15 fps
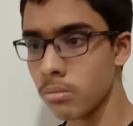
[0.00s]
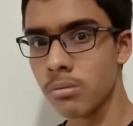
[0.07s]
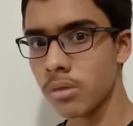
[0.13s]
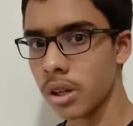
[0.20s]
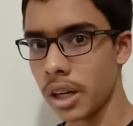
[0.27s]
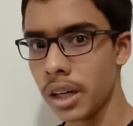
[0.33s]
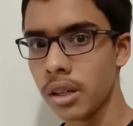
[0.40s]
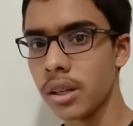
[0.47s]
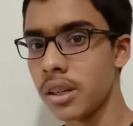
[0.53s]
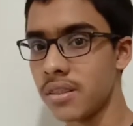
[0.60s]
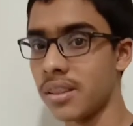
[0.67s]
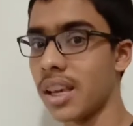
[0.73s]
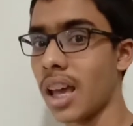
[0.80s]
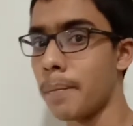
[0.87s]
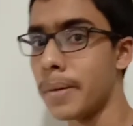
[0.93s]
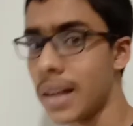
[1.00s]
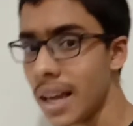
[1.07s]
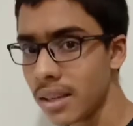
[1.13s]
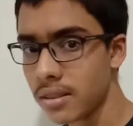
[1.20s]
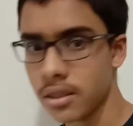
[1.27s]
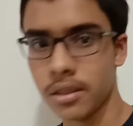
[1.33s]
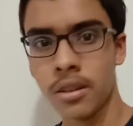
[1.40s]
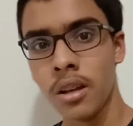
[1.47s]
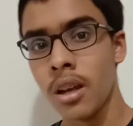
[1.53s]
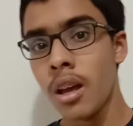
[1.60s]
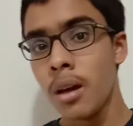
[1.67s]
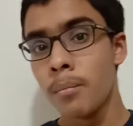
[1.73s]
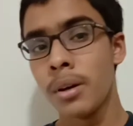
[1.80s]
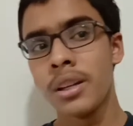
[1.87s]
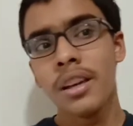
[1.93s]
correct? It is a capital asset.
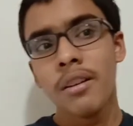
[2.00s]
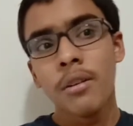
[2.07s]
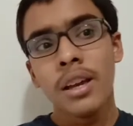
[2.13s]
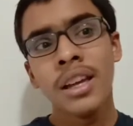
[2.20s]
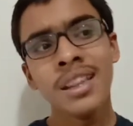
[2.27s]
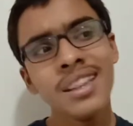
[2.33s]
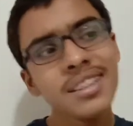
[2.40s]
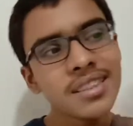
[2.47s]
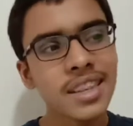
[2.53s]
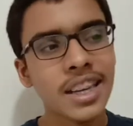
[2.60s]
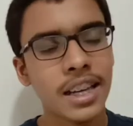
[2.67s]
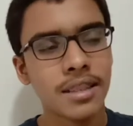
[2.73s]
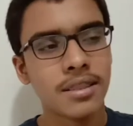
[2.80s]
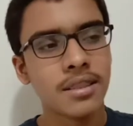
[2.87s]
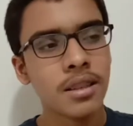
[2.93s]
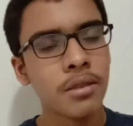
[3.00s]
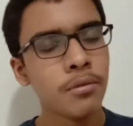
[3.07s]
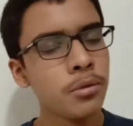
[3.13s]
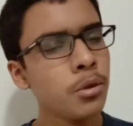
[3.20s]
But in this case,